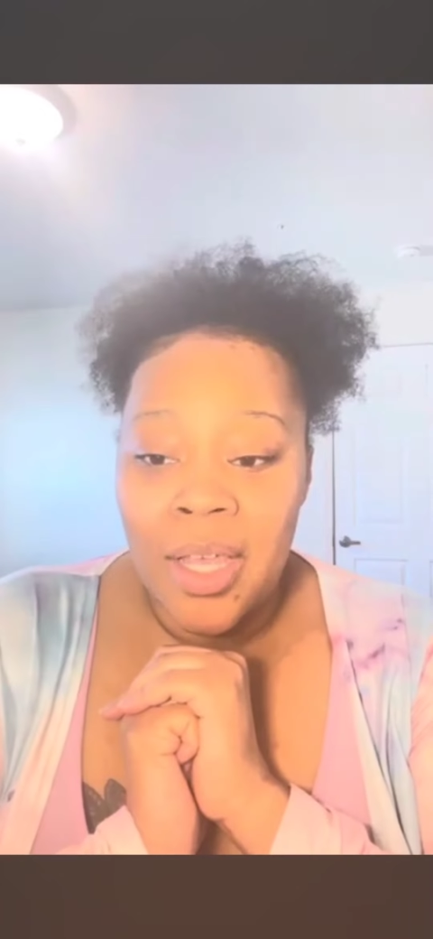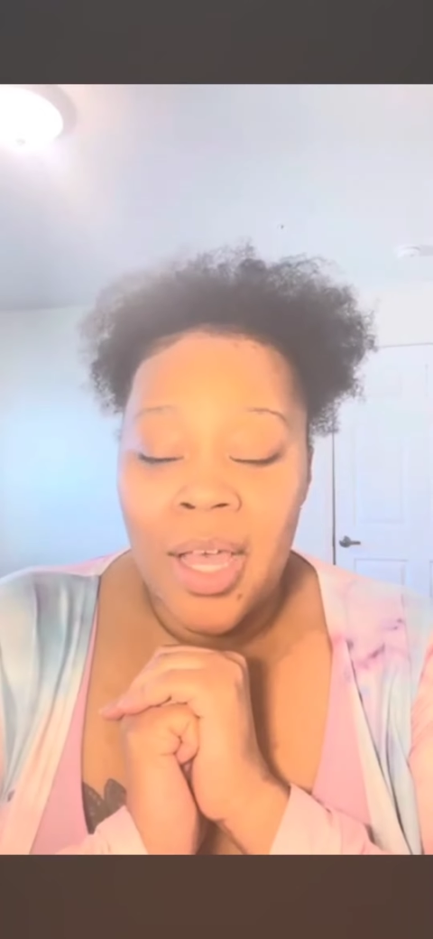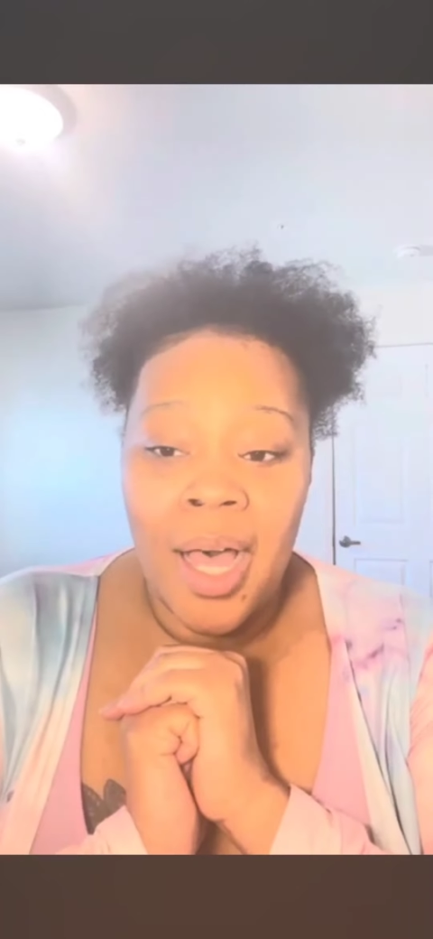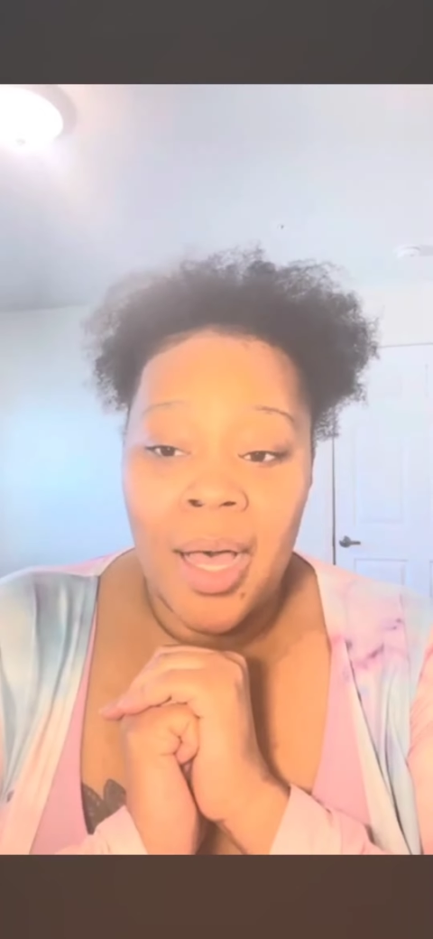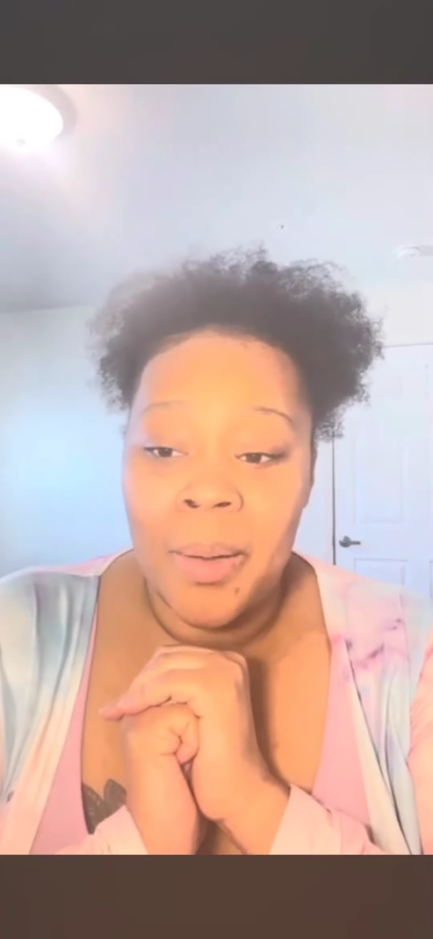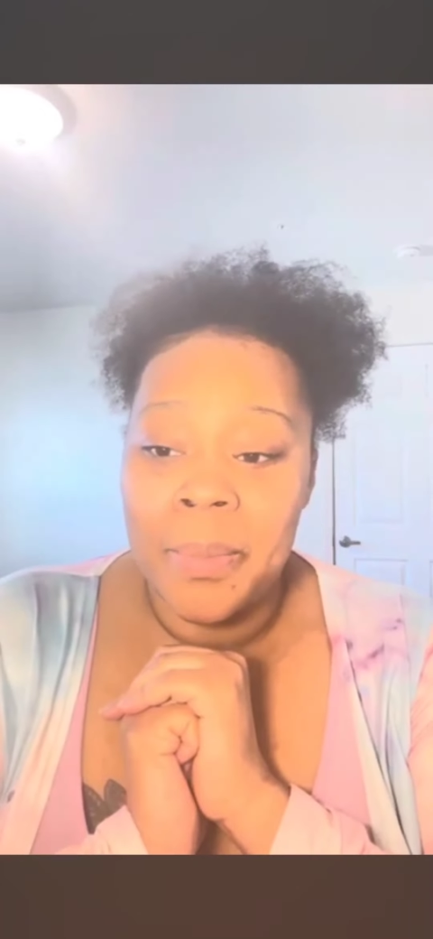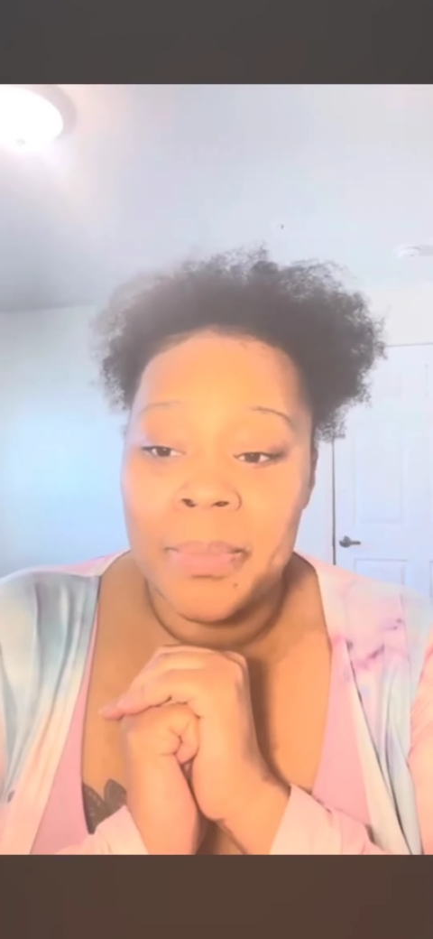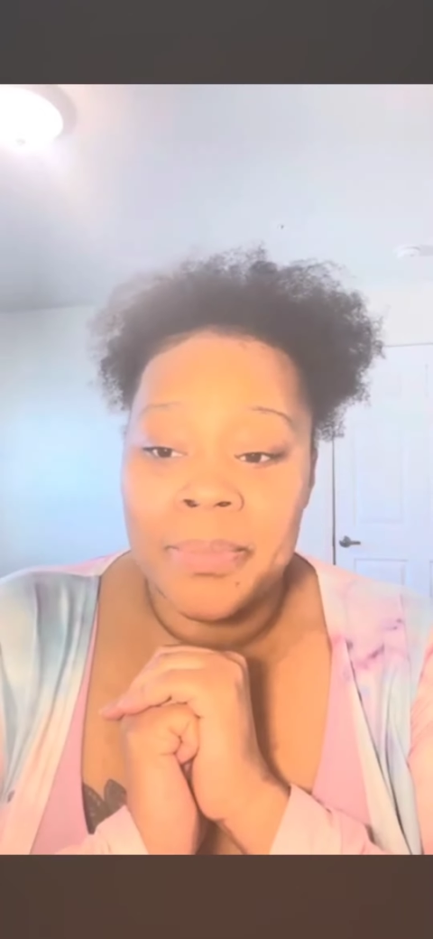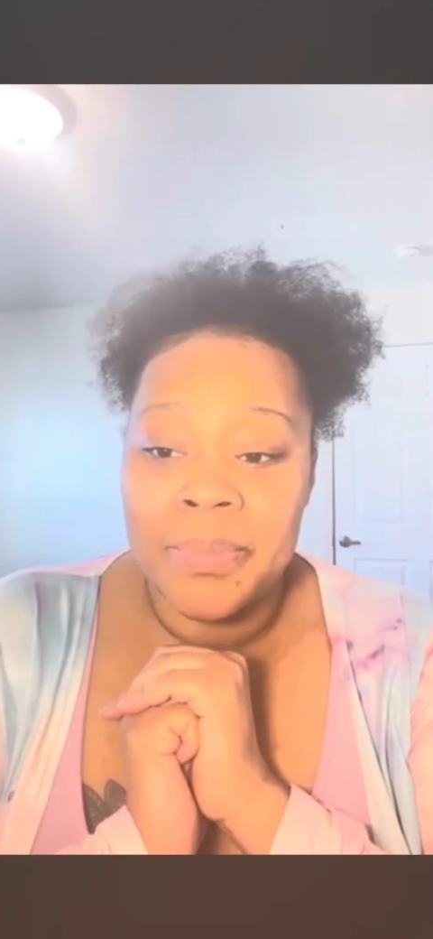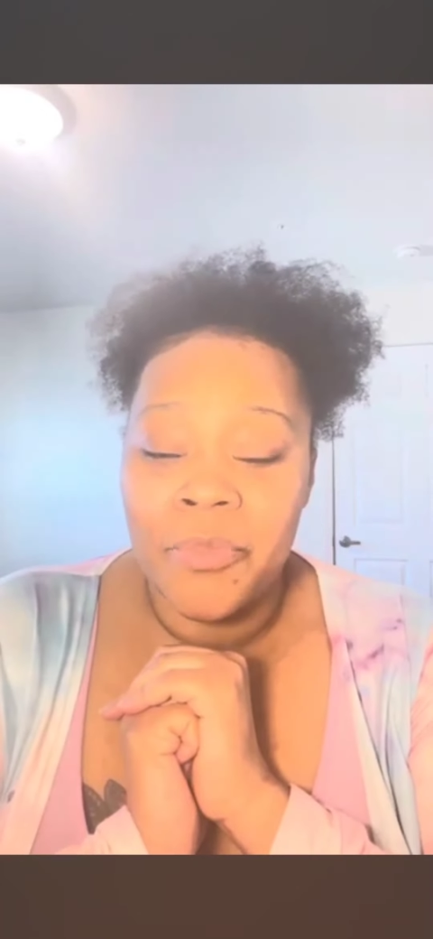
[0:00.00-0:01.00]

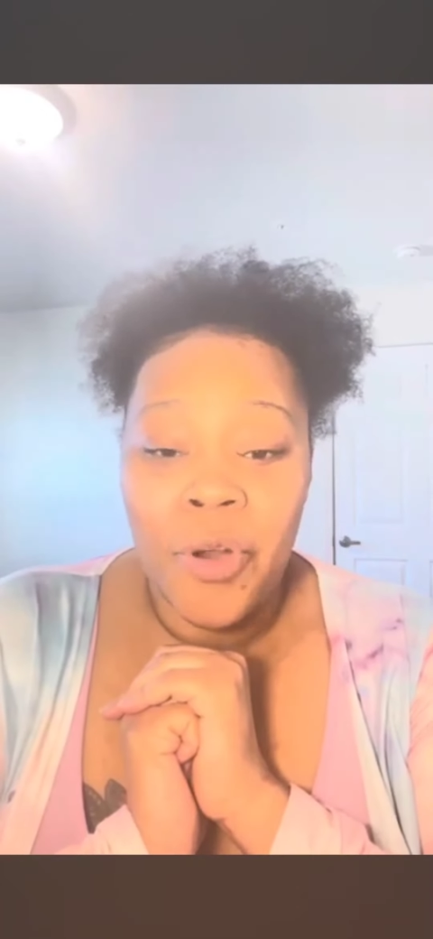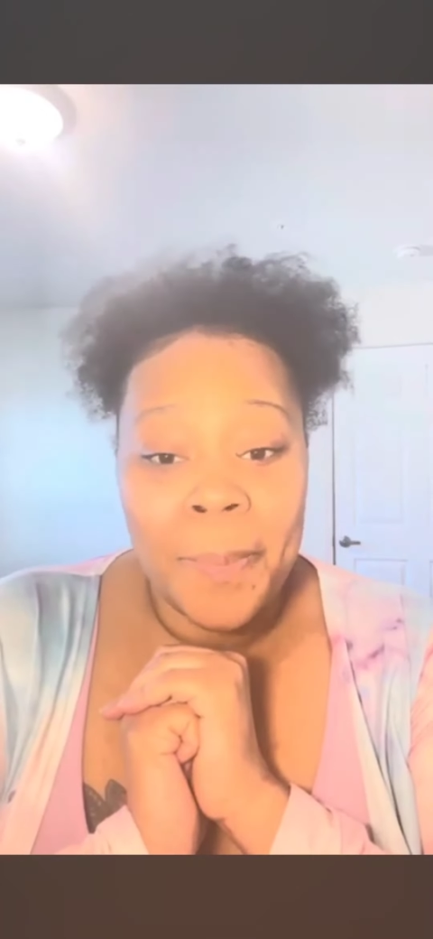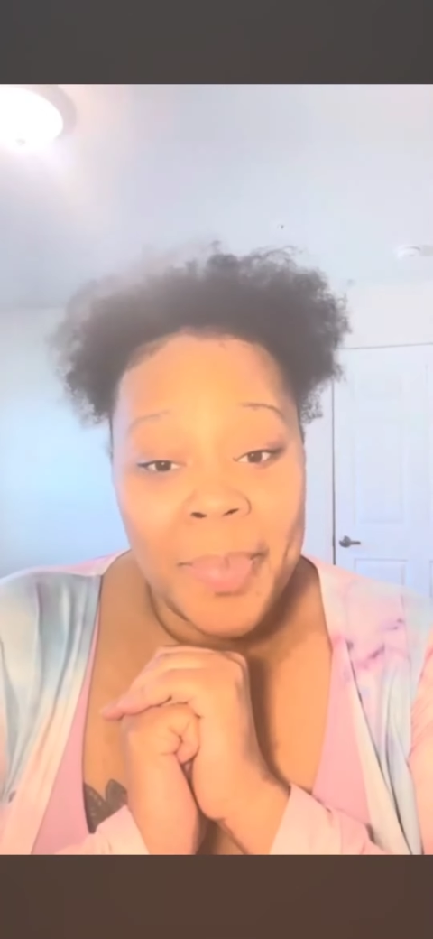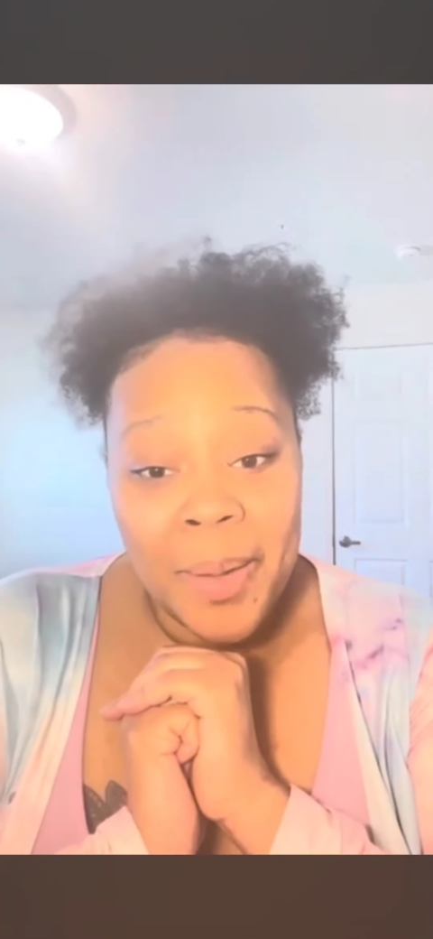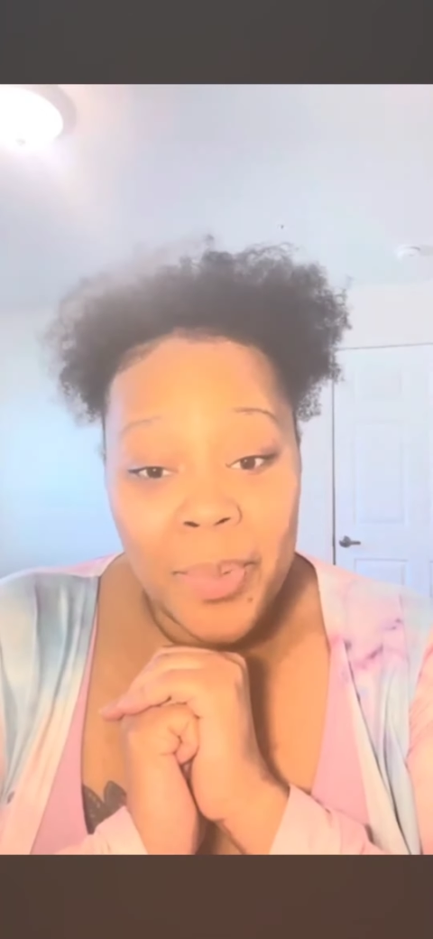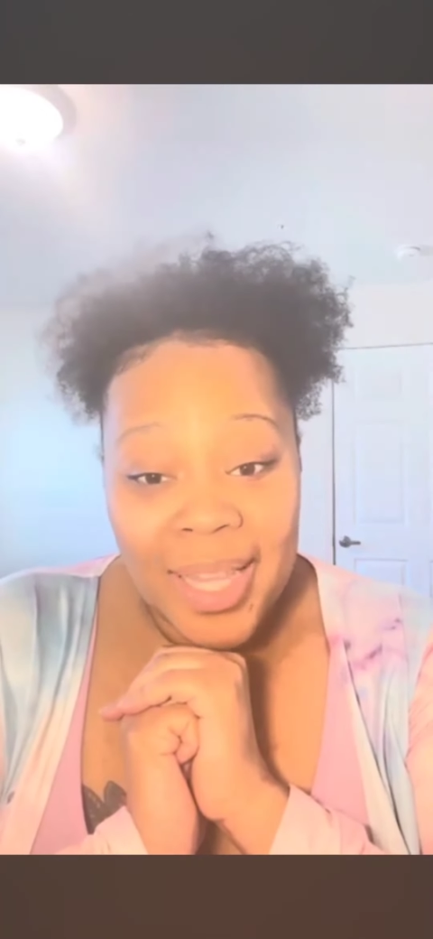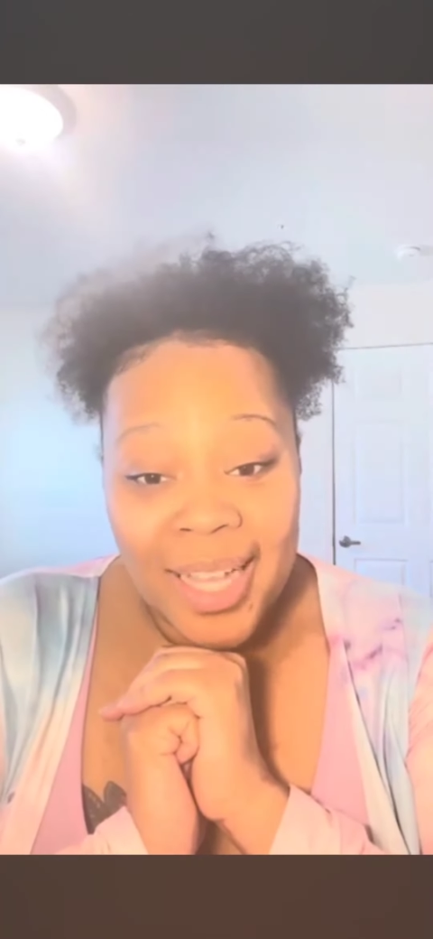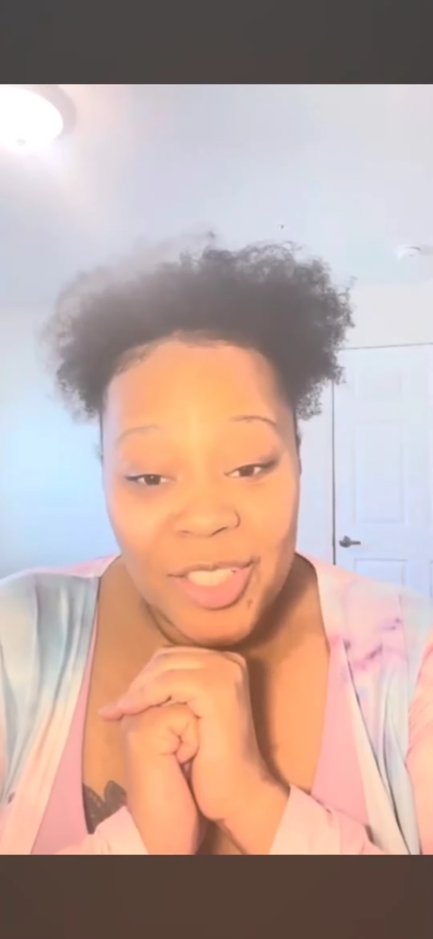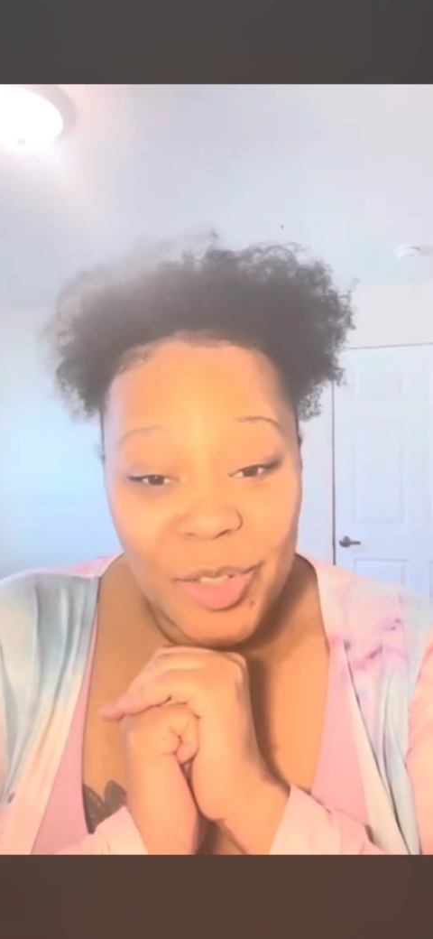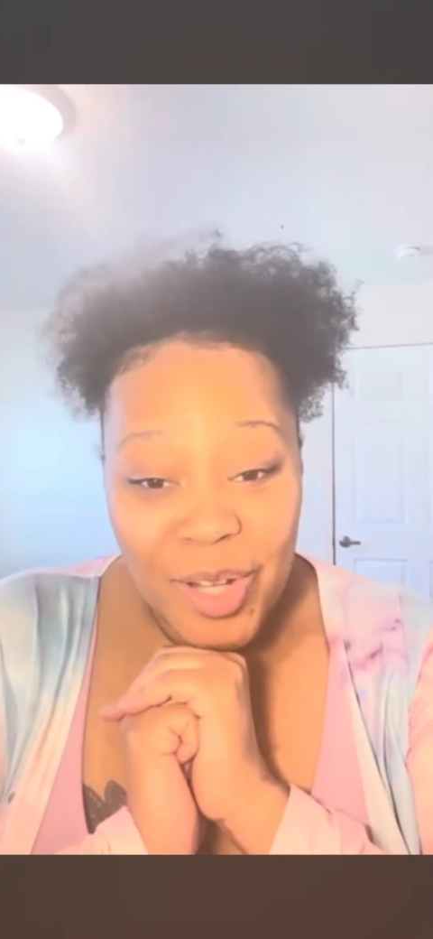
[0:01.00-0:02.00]
from people
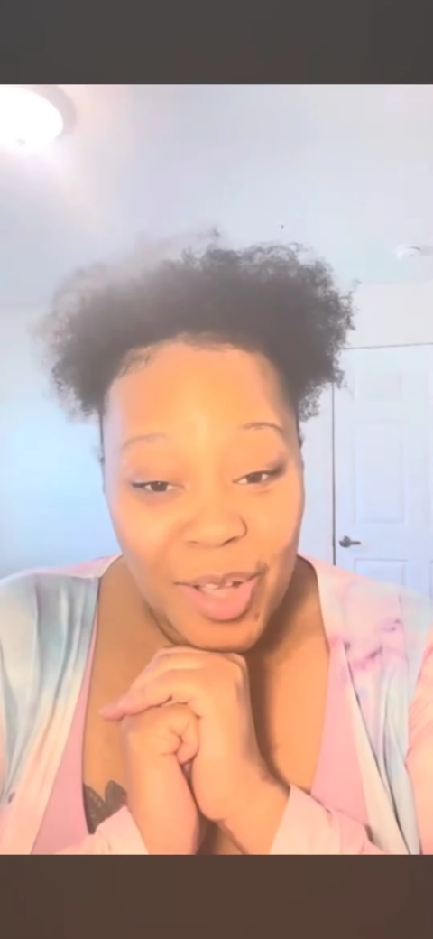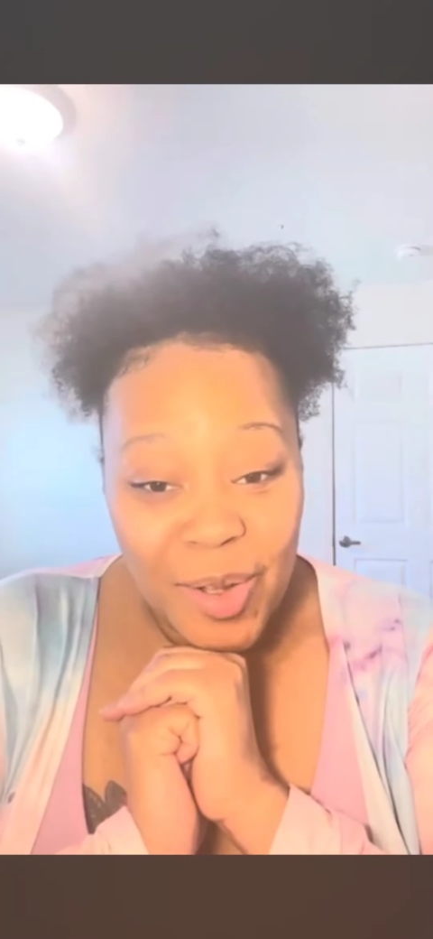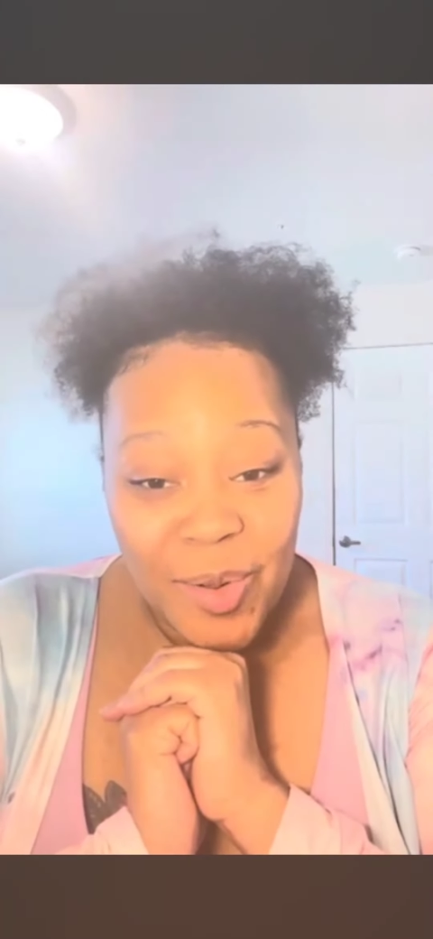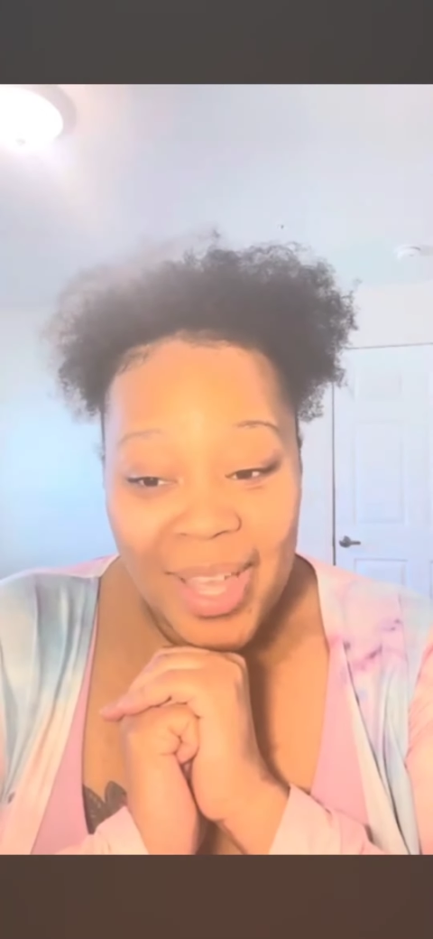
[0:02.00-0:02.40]
that you know